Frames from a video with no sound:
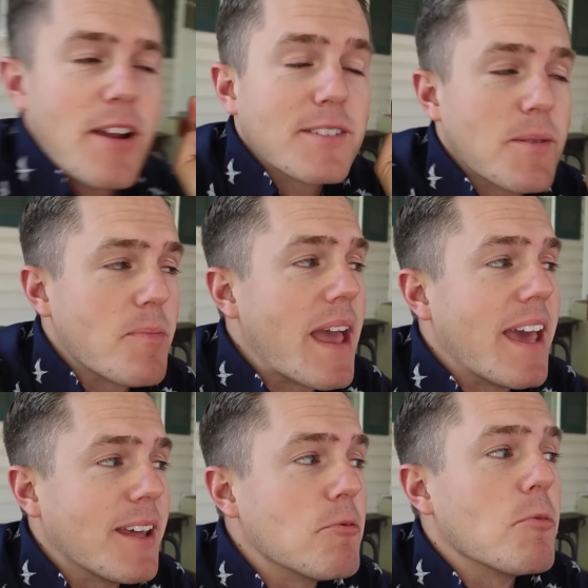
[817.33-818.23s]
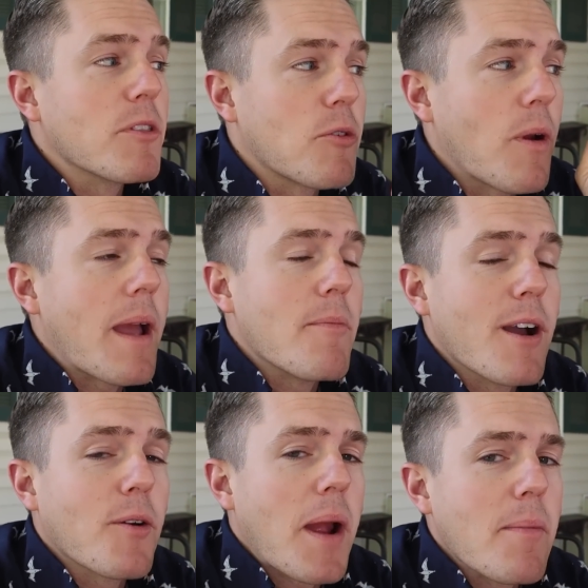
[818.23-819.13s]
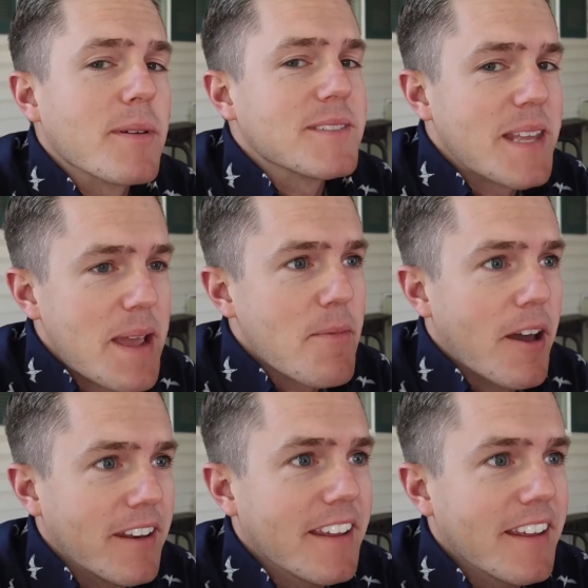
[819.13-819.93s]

there's a bed with grandma and grandpa's name on